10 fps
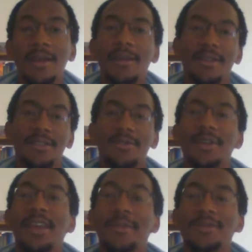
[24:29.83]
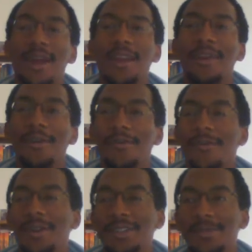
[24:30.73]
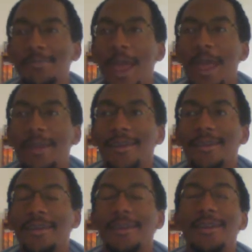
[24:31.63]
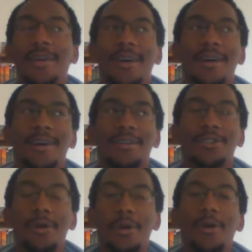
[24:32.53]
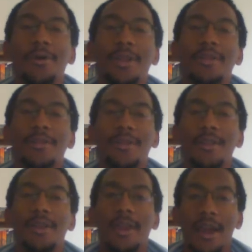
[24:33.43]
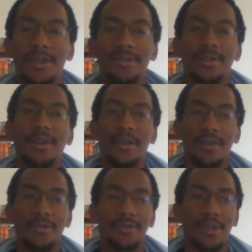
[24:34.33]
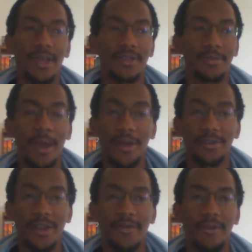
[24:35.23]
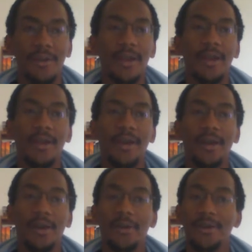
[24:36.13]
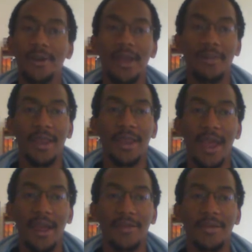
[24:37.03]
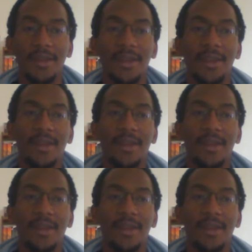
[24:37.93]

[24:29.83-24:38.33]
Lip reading: Suzuki kept trying to go for his patented chokehold into the Gotch neutralizer pile driver. Goto kept getting out of it.